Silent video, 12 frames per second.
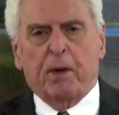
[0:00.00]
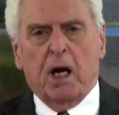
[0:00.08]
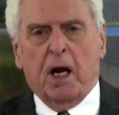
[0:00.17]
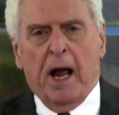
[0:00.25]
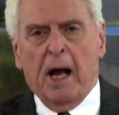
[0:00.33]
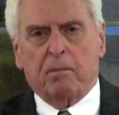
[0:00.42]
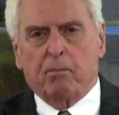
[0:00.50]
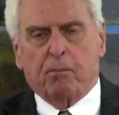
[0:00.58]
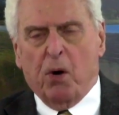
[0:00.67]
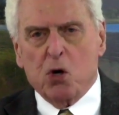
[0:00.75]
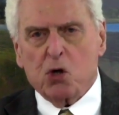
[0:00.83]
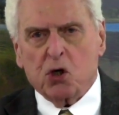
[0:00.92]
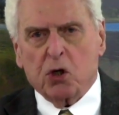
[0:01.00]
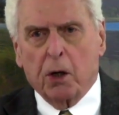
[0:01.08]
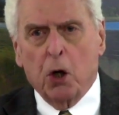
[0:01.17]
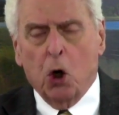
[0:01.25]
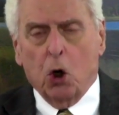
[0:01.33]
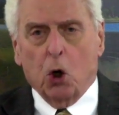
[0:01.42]
inept
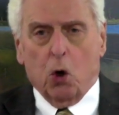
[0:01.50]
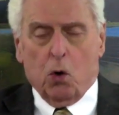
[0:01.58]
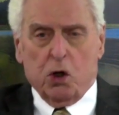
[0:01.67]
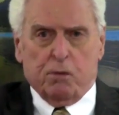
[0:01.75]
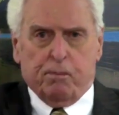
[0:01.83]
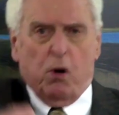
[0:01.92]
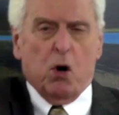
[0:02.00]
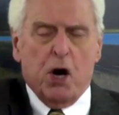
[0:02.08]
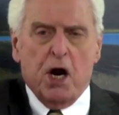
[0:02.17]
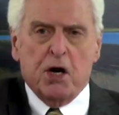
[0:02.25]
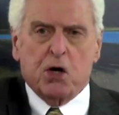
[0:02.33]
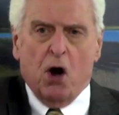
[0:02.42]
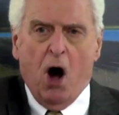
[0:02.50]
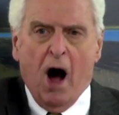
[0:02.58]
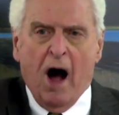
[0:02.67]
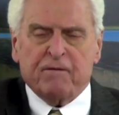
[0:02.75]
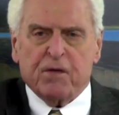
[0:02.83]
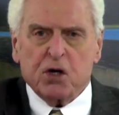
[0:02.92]
person who was put into
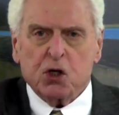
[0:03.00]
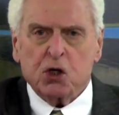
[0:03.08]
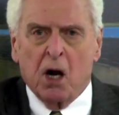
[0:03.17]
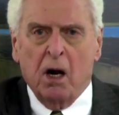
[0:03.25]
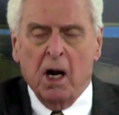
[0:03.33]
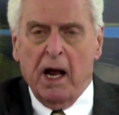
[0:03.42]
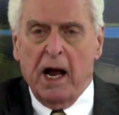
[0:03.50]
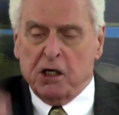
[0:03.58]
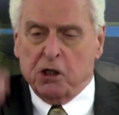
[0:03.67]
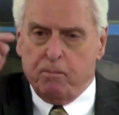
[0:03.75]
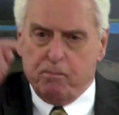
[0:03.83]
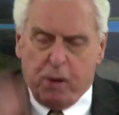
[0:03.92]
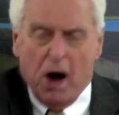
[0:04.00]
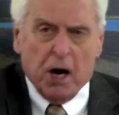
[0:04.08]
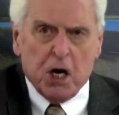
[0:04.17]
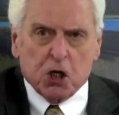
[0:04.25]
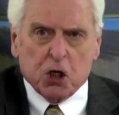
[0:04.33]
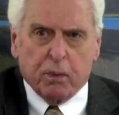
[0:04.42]
office as
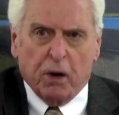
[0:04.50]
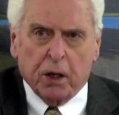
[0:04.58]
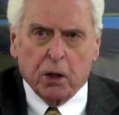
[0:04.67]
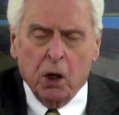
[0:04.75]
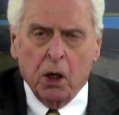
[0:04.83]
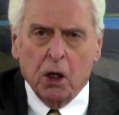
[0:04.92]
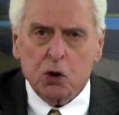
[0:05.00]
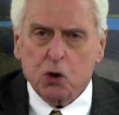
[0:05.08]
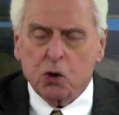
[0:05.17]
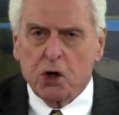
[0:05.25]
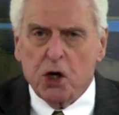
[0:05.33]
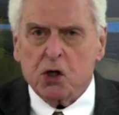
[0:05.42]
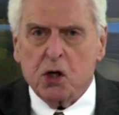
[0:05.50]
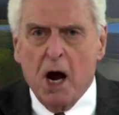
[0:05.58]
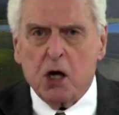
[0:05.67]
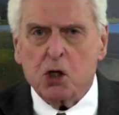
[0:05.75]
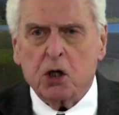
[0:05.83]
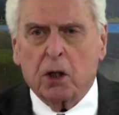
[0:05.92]
punishment to this
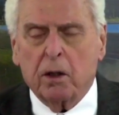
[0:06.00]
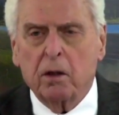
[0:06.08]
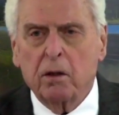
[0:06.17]
nation.